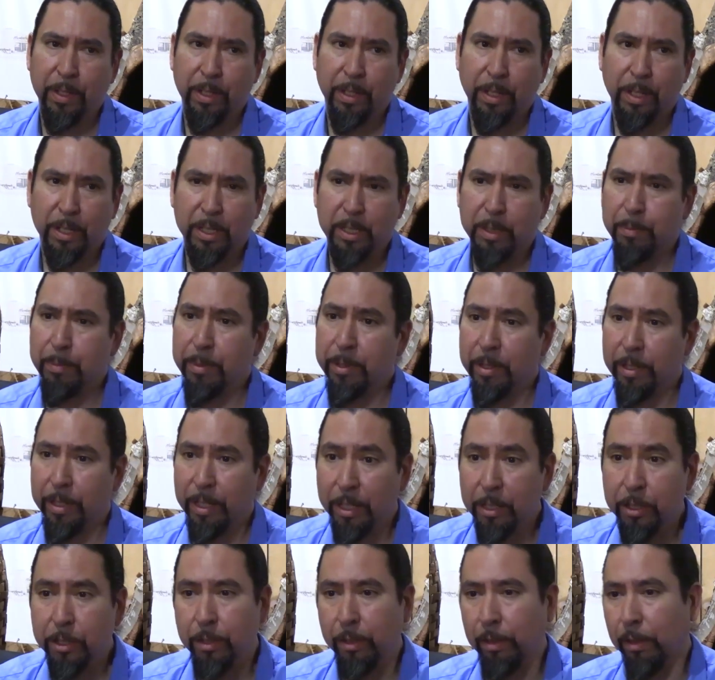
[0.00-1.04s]

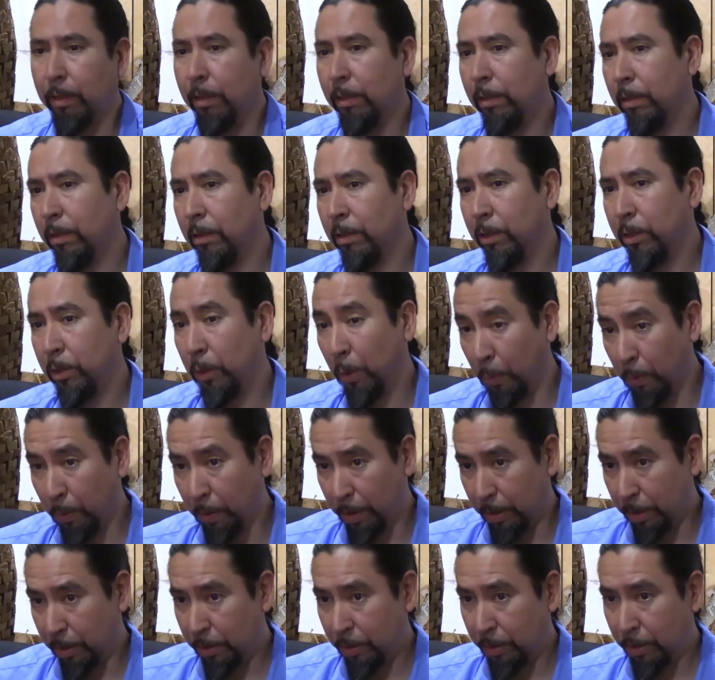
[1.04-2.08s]
experiential
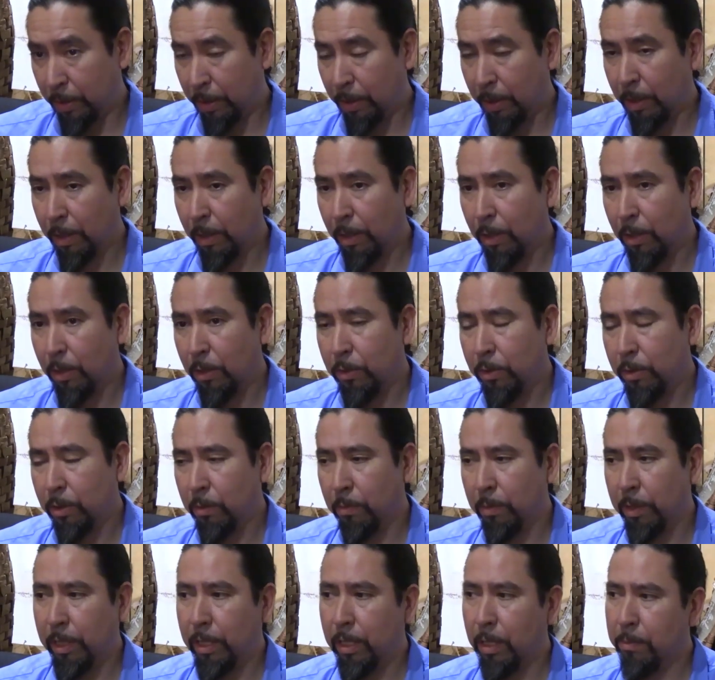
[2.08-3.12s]
tours. So
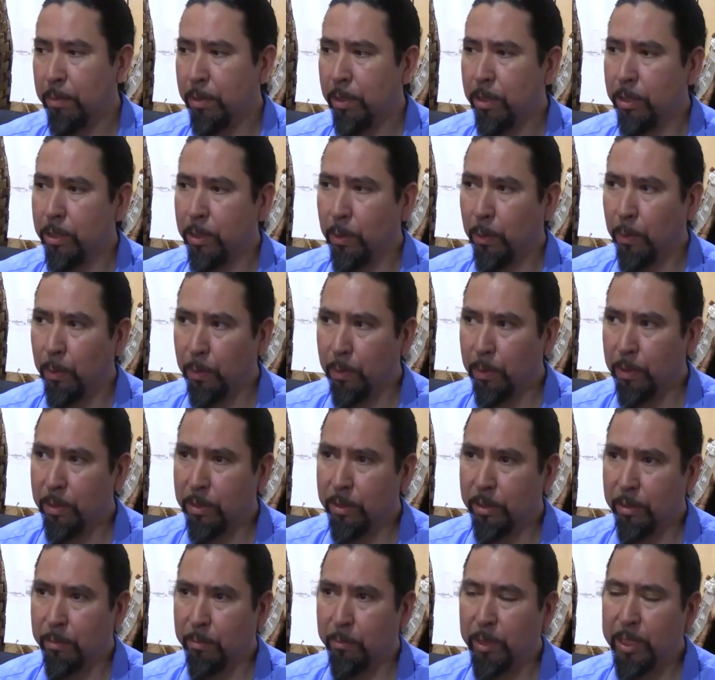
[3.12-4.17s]
when it comes to
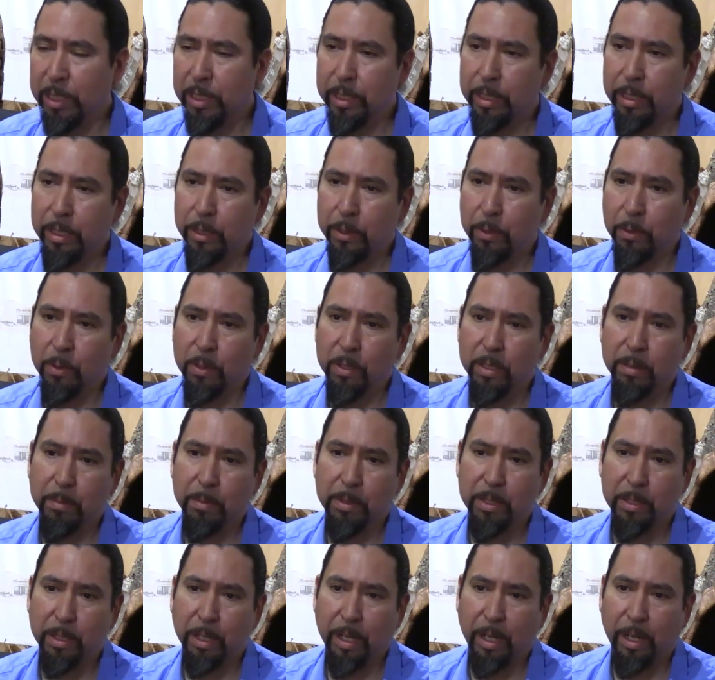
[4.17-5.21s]
tourism, we see tourism
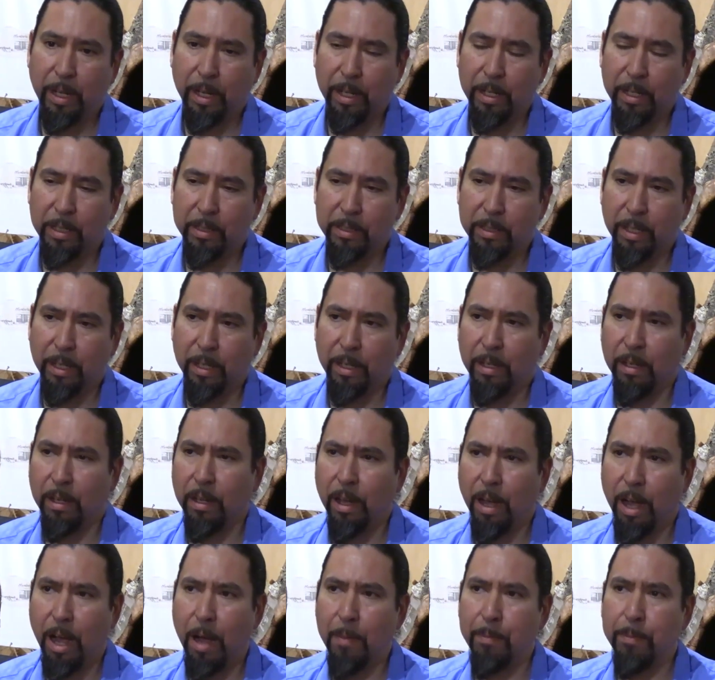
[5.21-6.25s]
as an
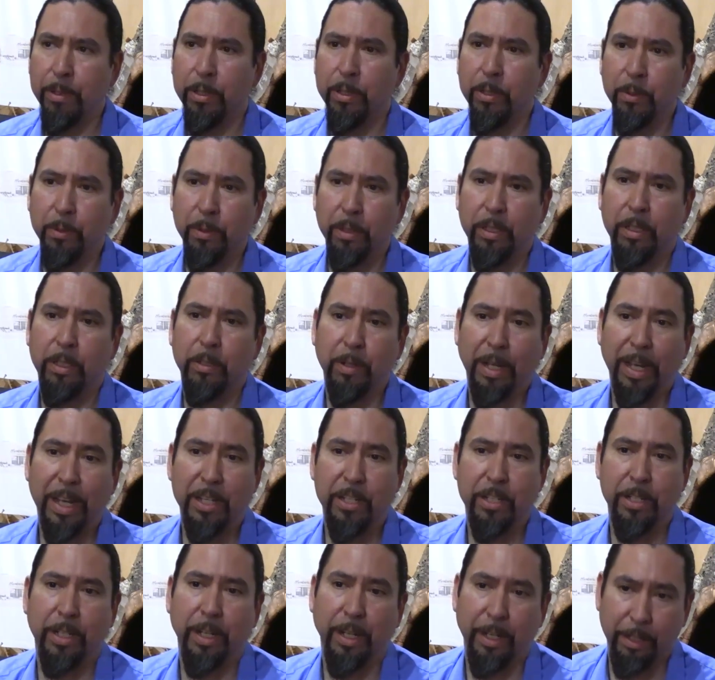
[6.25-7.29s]
opportunity to
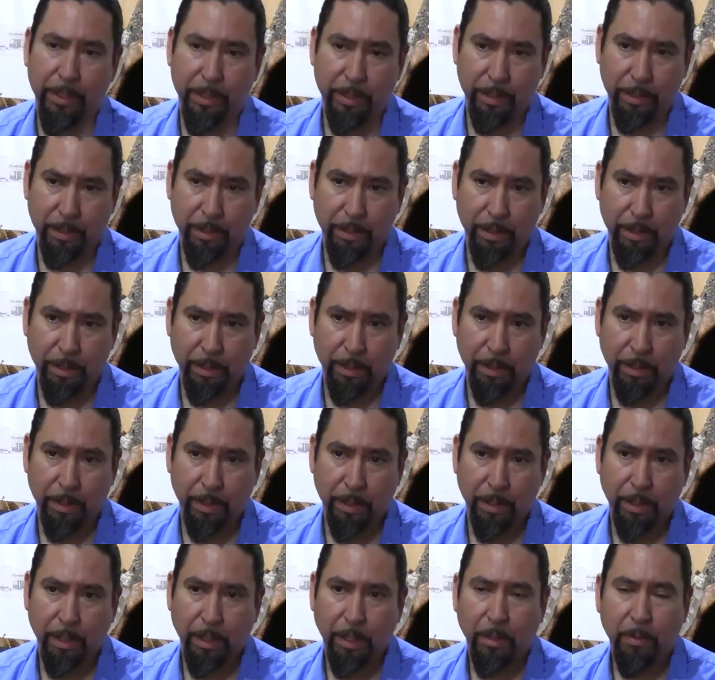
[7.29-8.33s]
educate.
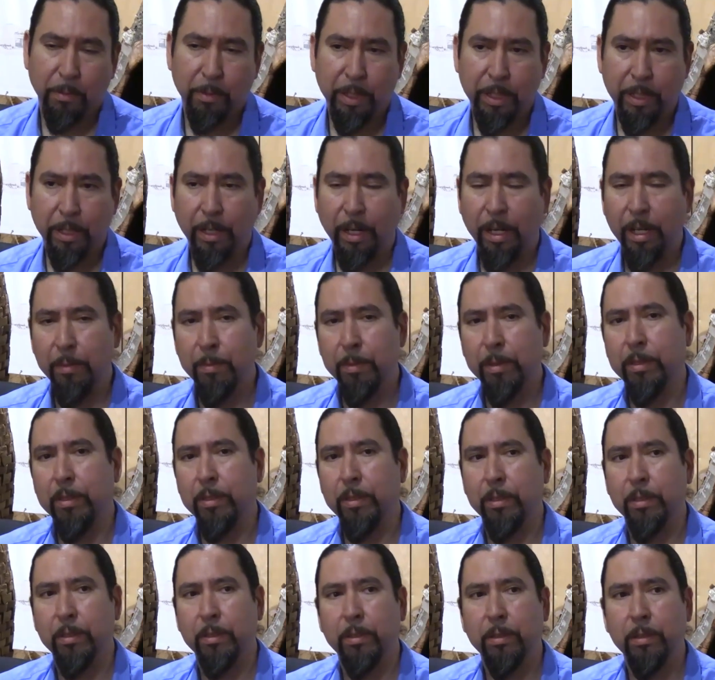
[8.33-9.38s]
We are able
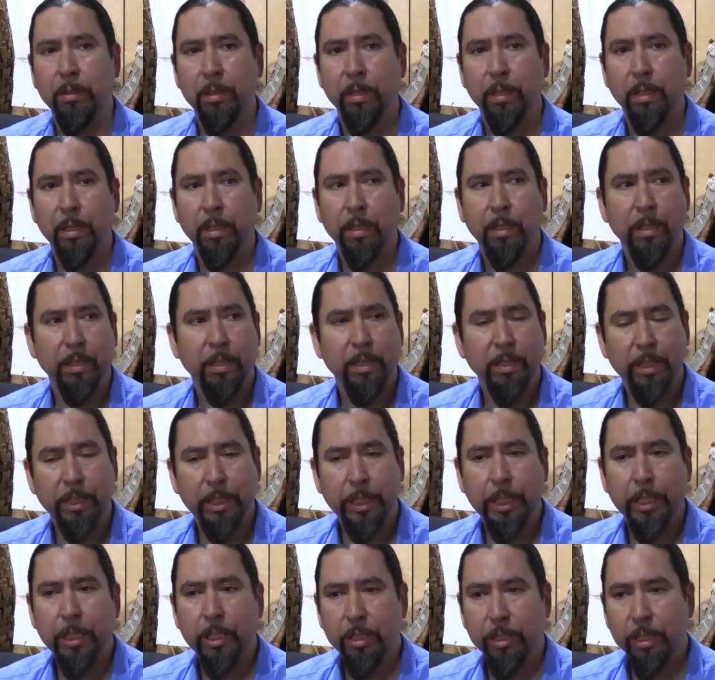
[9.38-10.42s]
to
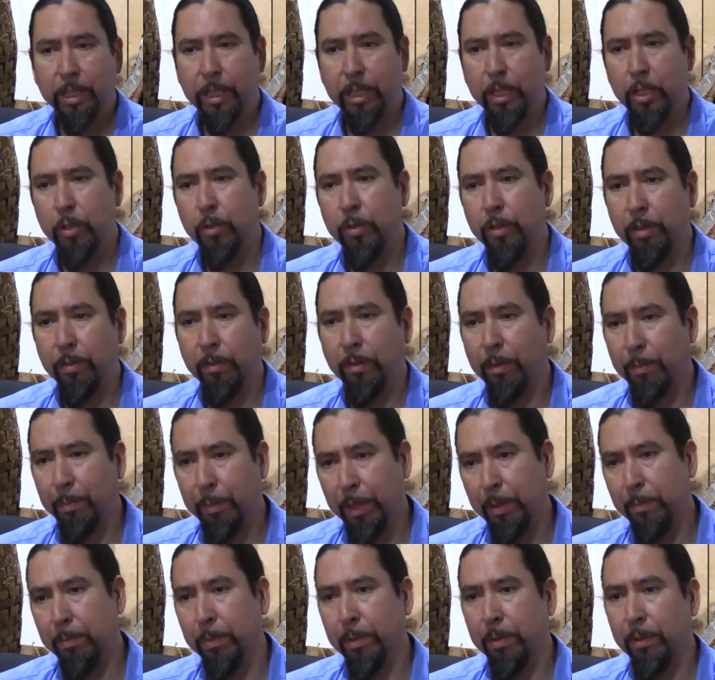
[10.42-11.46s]
teach the history of our
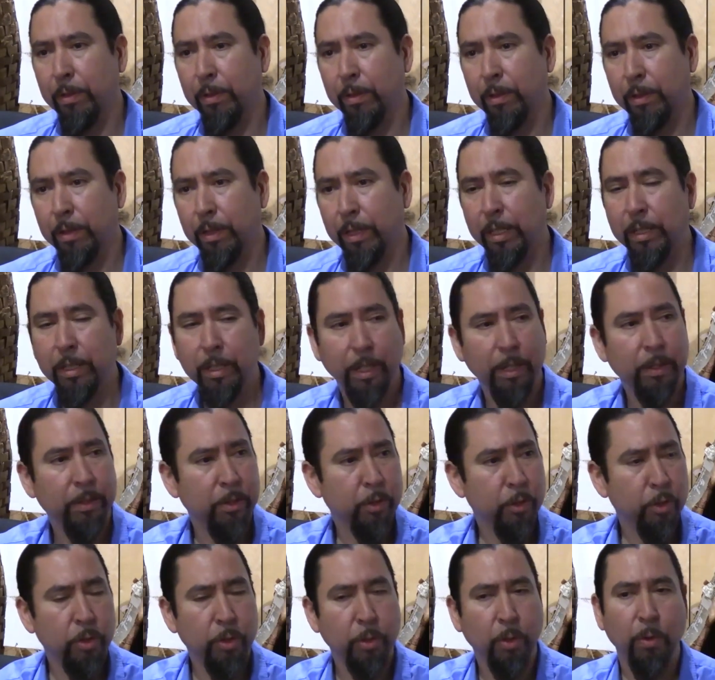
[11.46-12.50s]
people and tell the
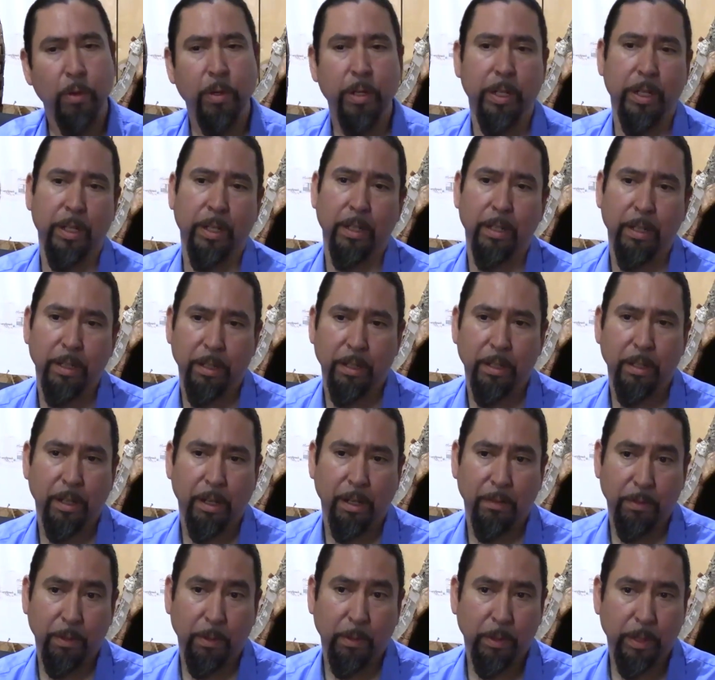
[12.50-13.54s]
story
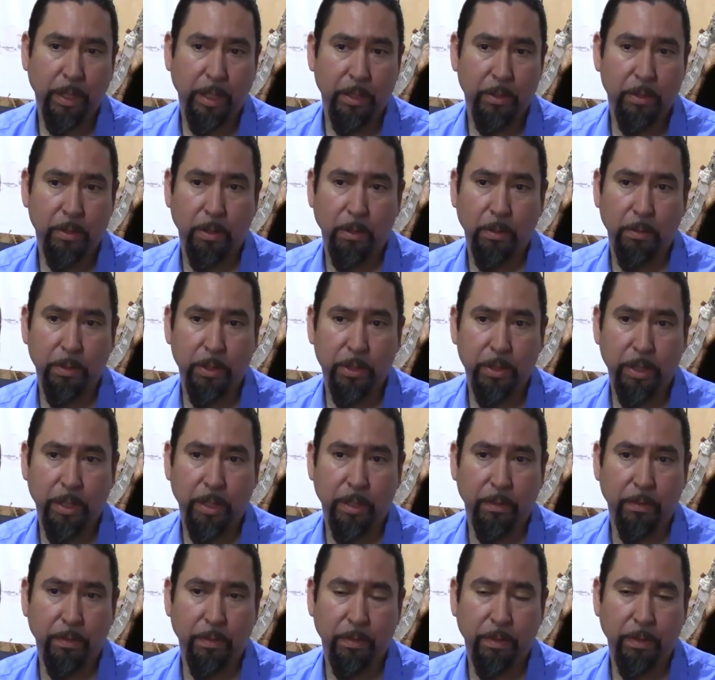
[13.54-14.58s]
of Old Kings Road
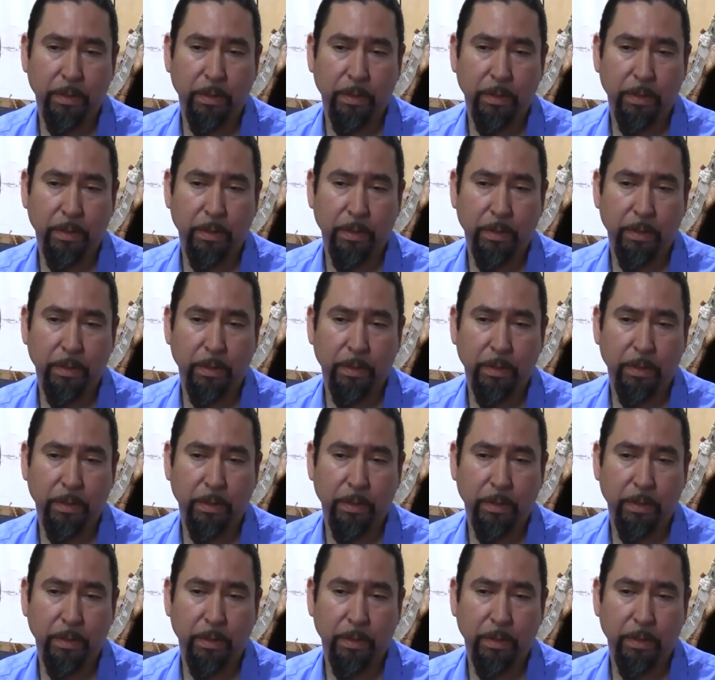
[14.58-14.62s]
Reserve,